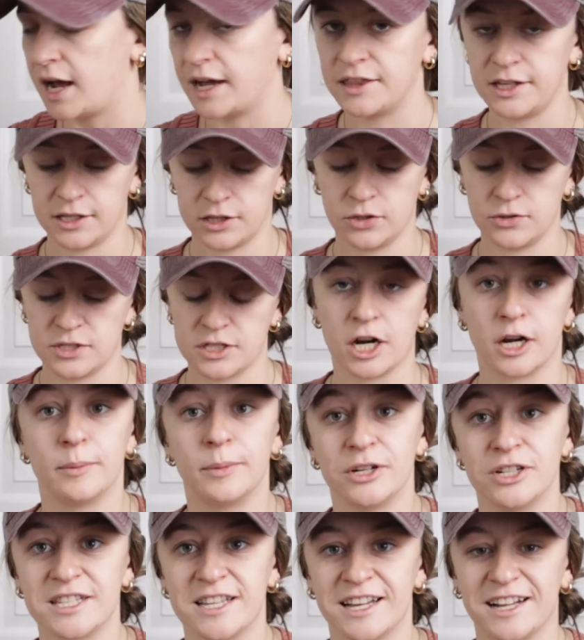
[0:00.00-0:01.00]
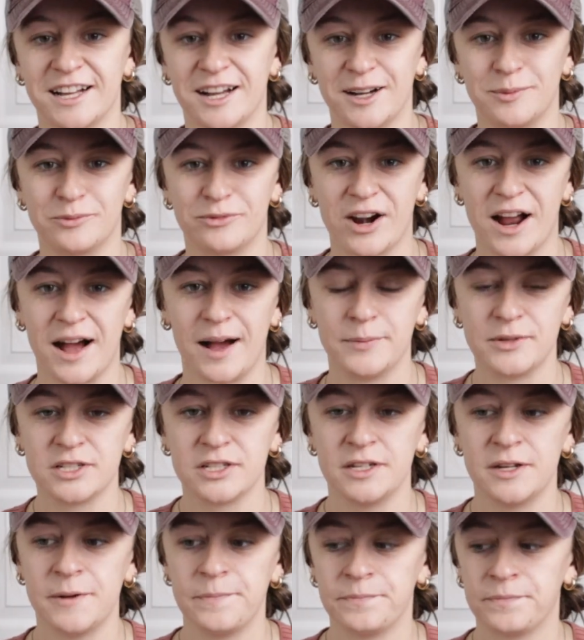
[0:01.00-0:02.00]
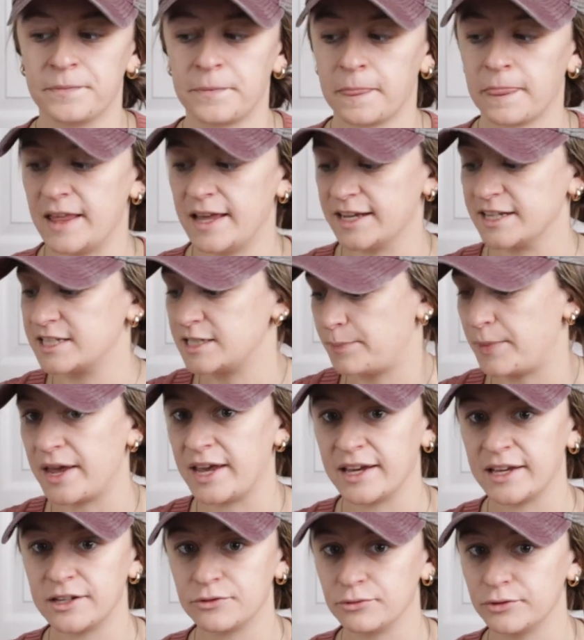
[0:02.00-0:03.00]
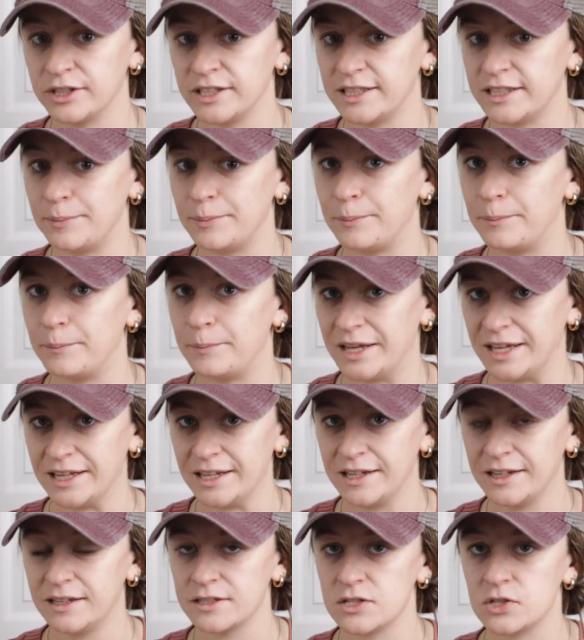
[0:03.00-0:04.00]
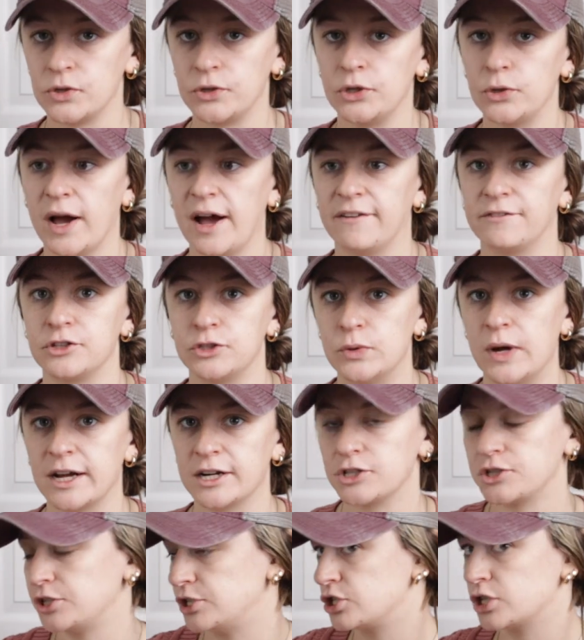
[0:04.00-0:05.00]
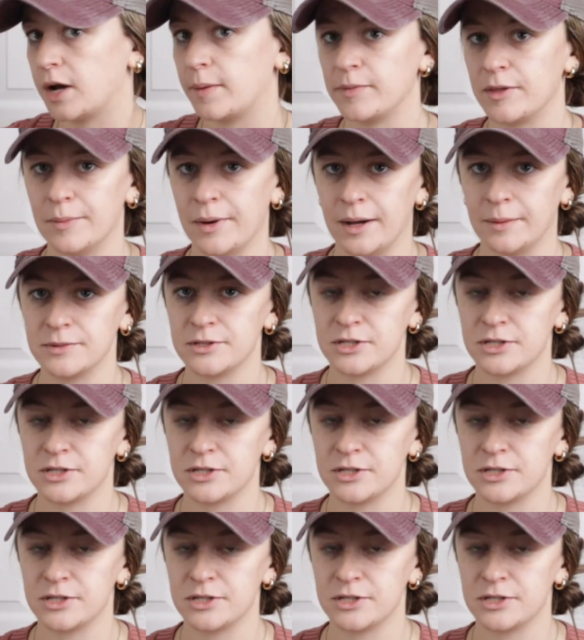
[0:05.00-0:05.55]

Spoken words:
I think those Starbursts that come wrapped expand really big, so you have to actually chop them up.